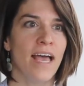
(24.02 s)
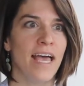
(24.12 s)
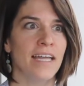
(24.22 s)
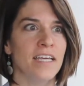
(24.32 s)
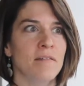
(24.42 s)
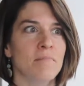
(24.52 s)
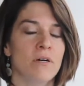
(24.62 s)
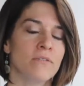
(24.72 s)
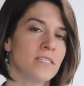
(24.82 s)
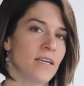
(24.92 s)
And in
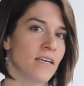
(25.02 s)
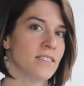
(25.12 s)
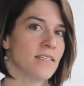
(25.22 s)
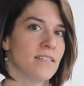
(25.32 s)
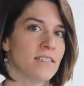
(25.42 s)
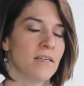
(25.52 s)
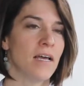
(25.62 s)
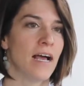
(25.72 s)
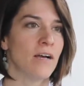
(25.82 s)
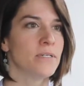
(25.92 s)
most cases,
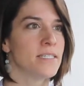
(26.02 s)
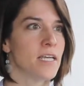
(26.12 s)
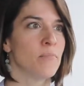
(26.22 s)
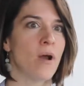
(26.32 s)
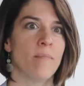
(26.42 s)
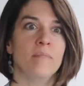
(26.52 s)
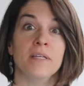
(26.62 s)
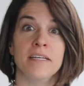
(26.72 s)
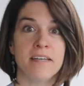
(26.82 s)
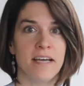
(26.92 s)
I would say
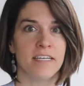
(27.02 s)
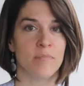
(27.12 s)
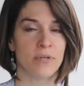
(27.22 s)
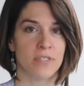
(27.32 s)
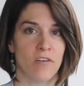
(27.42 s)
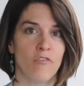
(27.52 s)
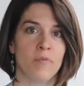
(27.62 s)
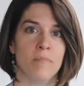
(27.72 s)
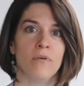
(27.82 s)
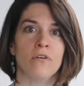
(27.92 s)
probably 90% of
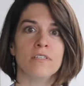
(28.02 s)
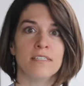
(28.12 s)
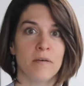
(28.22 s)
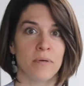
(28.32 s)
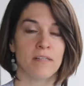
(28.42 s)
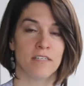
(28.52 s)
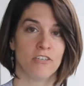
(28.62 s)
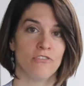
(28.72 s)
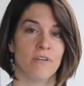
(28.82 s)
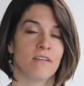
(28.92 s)
people typically
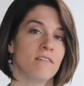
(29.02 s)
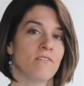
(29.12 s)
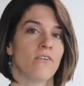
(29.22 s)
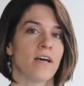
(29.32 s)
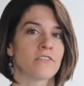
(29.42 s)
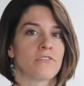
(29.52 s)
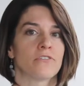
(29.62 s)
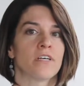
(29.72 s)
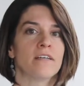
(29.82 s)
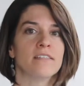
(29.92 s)
do a Kegel
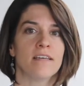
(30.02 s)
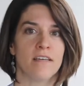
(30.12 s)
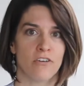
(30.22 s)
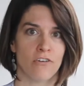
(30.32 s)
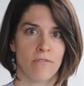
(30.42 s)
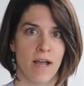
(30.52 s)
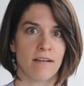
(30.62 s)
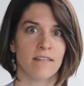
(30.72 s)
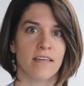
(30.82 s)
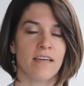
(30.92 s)
exercise incorrectly.
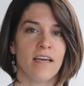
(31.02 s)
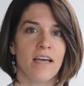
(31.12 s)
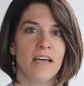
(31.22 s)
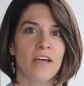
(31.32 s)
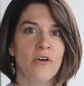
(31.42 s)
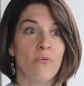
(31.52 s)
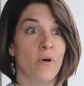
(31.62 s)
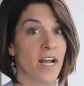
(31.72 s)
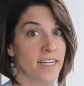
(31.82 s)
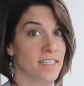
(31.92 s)
When
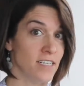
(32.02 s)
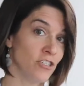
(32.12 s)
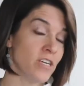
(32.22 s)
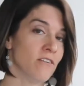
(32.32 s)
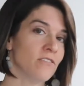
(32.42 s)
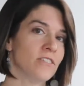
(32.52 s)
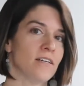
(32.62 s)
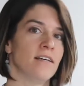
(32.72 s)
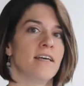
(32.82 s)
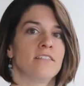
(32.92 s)
I teach Kegels,
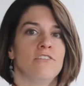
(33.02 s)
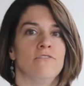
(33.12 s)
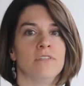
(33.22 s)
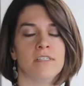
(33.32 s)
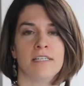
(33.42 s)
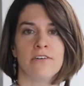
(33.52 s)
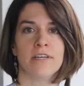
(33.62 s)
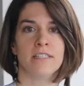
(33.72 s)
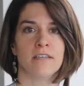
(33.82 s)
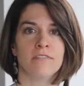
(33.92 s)
I like to use a
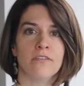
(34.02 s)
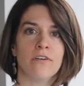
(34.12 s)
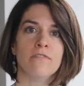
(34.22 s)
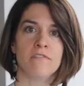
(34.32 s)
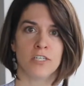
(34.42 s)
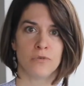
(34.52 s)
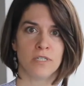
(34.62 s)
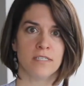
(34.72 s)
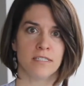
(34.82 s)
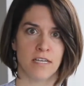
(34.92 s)
series of different
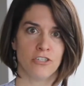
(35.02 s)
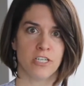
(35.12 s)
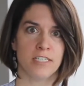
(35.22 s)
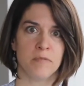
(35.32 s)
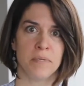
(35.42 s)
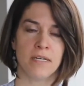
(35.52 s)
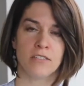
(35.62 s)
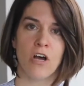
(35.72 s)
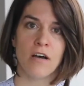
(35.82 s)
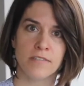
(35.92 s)
visualizations because
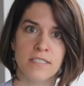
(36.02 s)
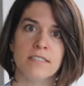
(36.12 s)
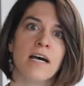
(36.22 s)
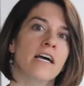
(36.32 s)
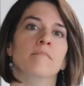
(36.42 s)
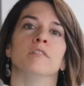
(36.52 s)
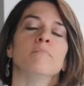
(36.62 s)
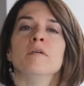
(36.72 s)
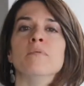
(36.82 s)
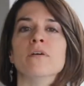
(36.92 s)
oftentimes people